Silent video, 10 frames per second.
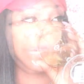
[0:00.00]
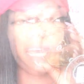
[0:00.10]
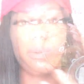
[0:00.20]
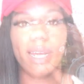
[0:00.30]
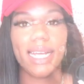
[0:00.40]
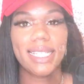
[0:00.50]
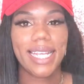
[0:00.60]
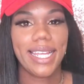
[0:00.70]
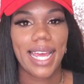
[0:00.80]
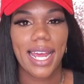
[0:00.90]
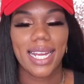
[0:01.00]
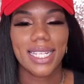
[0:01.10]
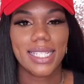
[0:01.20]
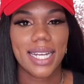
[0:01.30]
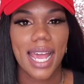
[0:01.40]
And when I say that,
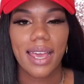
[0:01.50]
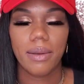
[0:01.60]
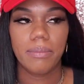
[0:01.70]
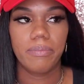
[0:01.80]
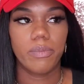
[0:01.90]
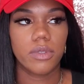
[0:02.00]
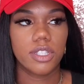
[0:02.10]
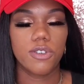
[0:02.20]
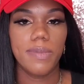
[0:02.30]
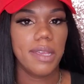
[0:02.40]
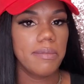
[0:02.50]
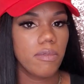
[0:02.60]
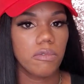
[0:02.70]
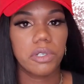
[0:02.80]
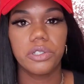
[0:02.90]
it's not to be
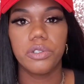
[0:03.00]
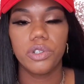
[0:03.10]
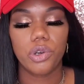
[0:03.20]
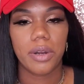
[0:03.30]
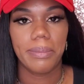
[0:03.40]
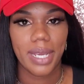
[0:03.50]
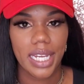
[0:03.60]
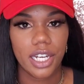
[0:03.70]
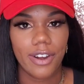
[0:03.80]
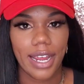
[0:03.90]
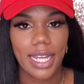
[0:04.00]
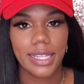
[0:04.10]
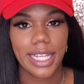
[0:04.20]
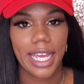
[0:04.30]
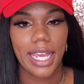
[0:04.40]
rude or mean or
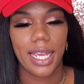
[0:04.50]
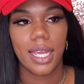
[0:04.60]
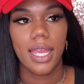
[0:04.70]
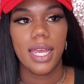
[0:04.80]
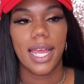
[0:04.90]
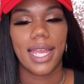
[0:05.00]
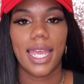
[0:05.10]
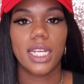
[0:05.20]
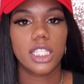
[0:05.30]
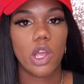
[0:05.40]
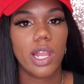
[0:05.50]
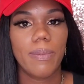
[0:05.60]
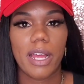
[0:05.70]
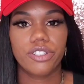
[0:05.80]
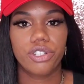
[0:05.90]
anything. Again, it's all
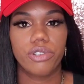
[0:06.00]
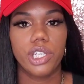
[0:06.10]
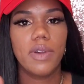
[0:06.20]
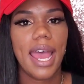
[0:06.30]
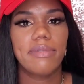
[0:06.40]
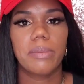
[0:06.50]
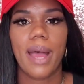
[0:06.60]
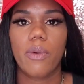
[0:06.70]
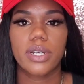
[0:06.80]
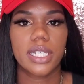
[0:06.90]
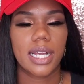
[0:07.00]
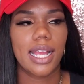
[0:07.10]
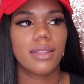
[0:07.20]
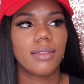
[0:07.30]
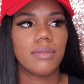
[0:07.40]
about you. You have the power to
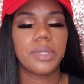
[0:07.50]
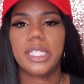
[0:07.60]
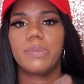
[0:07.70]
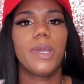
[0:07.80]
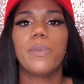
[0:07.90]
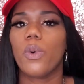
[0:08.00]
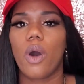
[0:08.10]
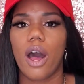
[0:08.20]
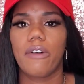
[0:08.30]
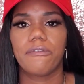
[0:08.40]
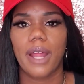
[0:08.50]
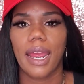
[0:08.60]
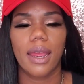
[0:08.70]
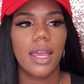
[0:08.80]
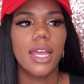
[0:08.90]
cut these people off,
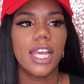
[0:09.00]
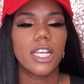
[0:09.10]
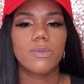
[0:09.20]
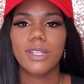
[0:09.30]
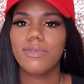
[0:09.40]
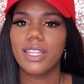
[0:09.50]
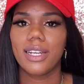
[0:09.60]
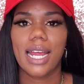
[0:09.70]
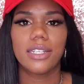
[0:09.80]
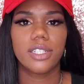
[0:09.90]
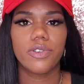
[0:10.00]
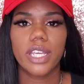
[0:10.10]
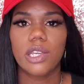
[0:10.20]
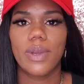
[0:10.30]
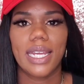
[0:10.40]
like, especially if they're not
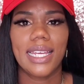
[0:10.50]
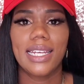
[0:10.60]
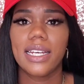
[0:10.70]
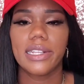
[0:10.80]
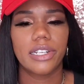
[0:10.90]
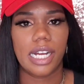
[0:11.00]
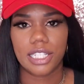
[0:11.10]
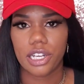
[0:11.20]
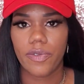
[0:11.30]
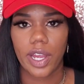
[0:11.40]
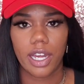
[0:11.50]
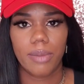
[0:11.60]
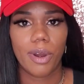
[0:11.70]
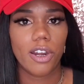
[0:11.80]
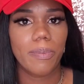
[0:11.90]
doing you any good, they're not serving
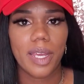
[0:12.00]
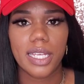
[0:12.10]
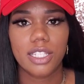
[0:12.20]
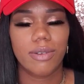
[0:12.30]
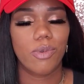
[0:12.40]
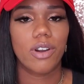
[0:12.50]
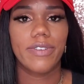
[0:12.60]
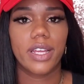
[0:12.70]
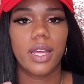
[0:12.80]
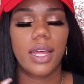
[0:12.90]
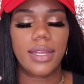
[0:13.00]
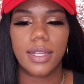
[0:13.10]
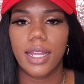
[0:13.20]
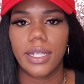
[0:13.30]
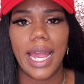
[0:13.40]
any purpose, they're more of
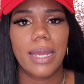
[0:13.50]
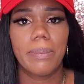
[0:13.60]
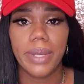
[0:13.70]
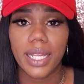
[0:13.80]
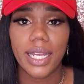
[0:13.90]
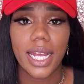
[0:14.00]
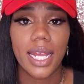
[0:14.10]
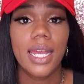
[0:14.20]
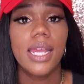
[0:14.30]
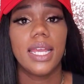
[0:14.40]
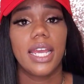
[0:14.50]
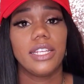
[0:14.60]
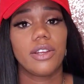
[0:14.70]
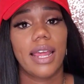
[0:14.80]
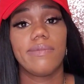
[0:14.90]
a liability
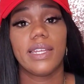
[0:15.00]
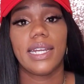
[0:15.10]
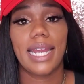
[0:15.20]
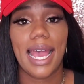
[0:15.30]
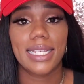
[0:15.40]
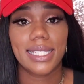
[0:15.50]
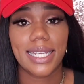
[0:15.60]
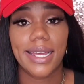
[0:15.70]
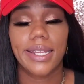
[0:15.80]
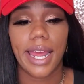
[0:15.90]
in your life than an asset.